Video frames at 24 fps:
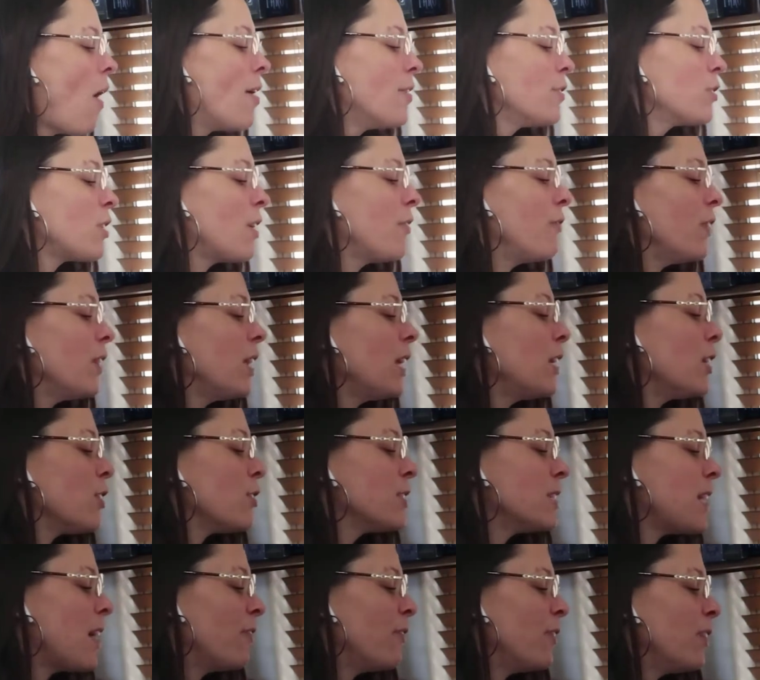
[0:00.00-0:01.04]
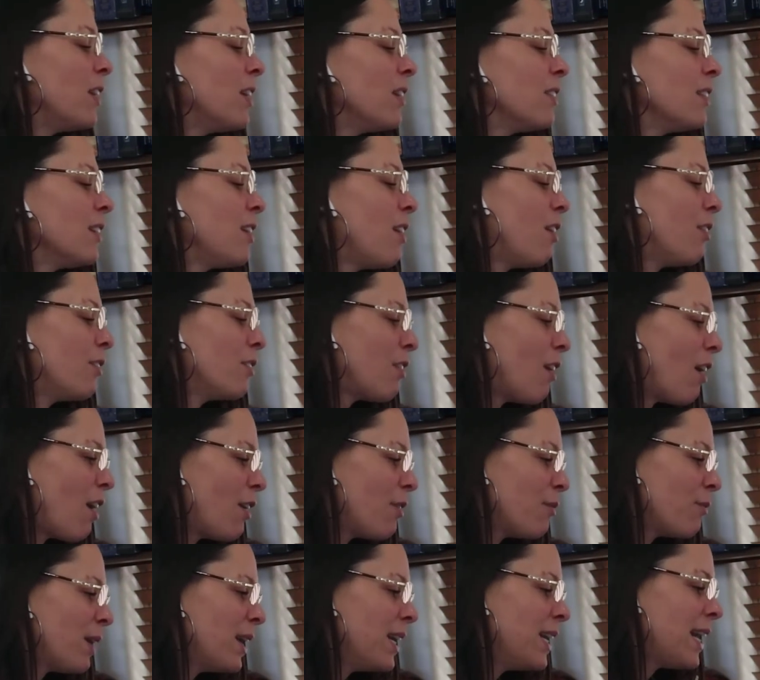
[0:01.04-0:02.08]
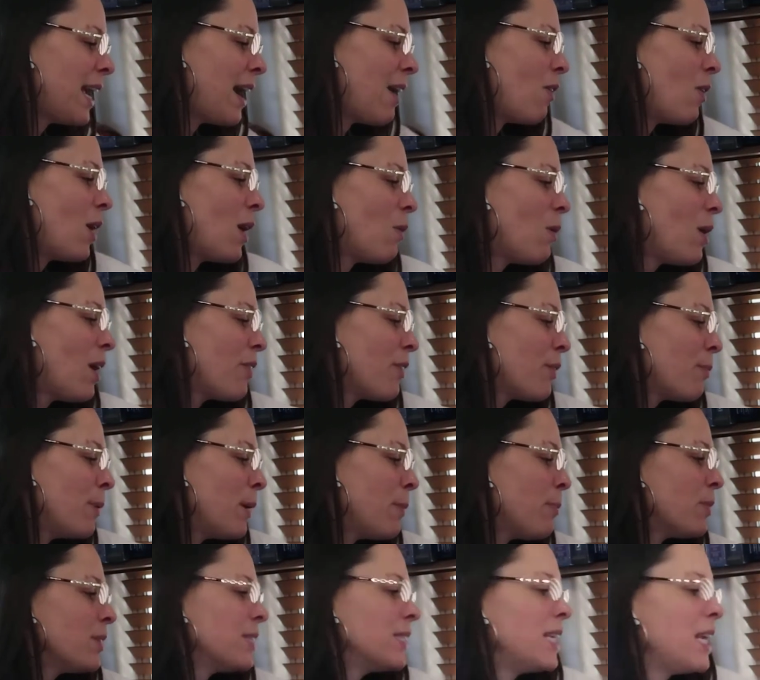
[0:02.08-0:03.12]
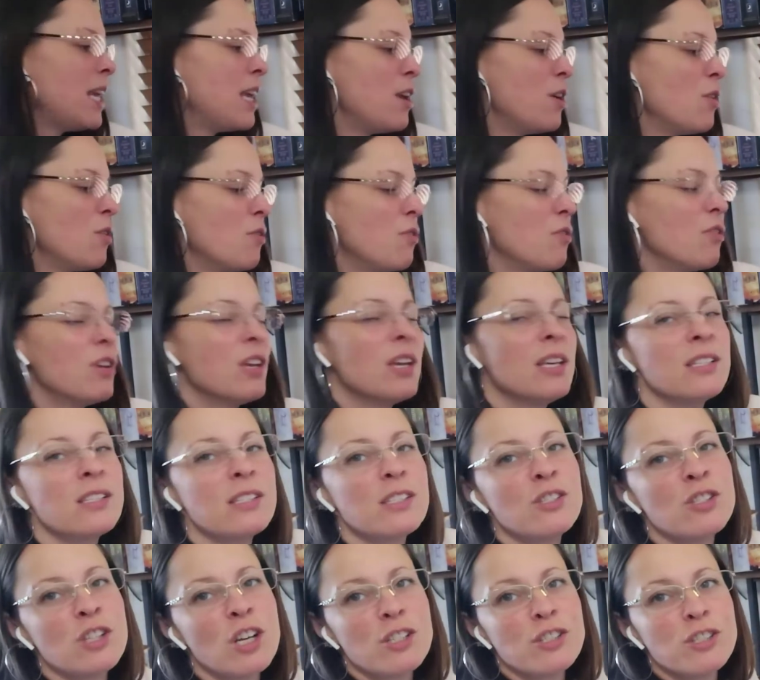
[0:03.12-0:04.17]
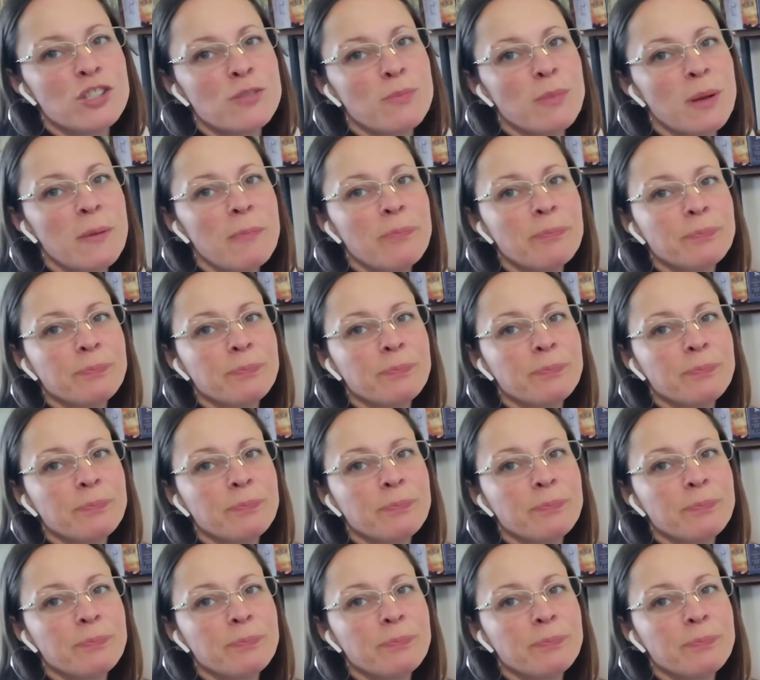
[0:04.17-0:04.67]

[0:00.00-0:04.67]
So I feel like you're definitely on guard right now. How other people see you is judgment.